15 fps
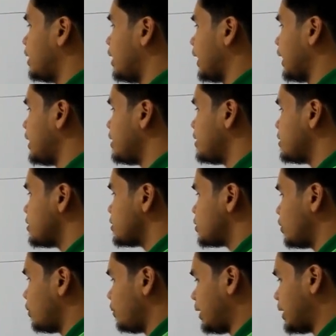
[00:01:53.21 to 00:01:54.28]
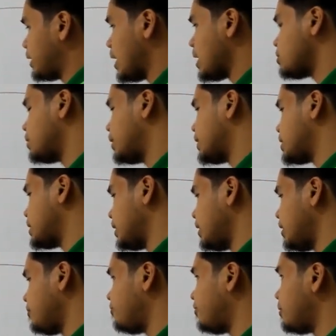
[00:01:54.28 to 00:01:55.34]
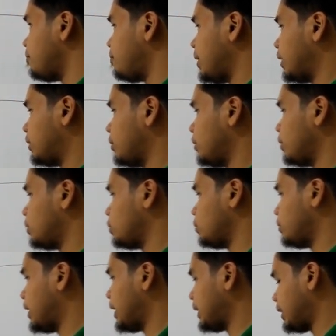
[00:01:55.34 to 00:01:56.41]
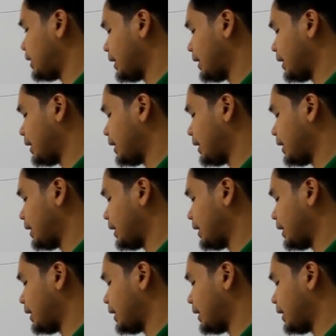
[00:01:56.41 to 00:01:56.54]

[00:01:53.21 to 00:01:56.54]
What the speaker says: Okay, so it's even better to get